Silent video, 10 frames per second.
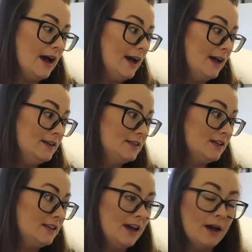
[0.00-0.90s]
And
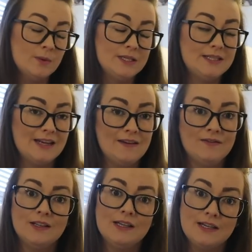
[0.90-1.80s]
yeah, I would
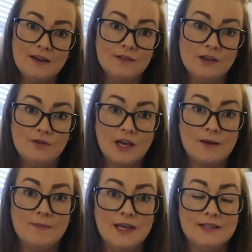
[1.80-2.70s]
definitely
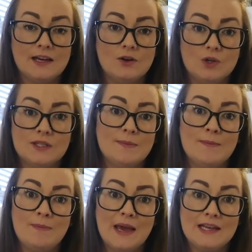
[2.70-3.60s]
recommend an
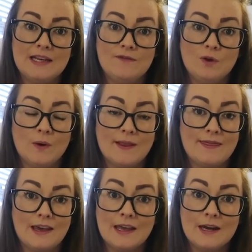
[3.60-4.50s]
Ottoman bed if you were
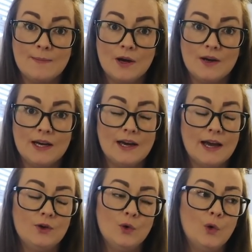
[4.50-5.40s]
thinking about it.
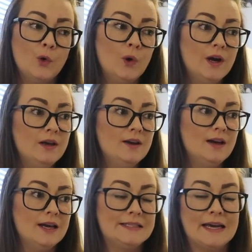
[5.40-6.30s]
I know
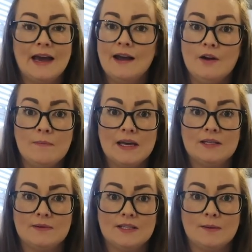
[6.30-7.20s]
it's a hit or
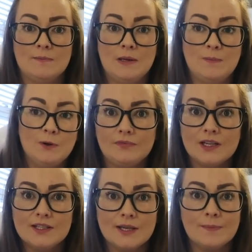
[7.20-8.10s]
miss with some people.
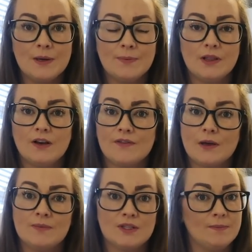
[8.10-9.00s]
Some people love
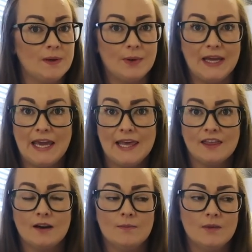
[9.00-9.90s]
them, some people
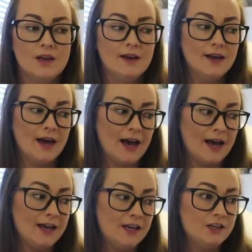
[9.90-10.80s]
hate them.
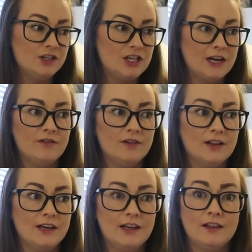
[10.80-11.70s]
I
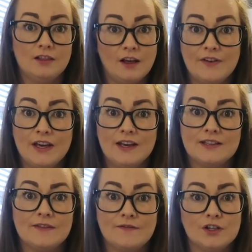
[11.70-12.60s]
generally love it.
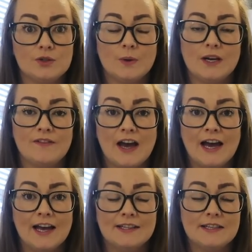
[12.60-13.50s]
It's the first one I've
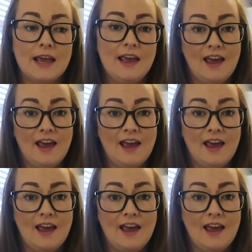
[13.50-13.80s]
had.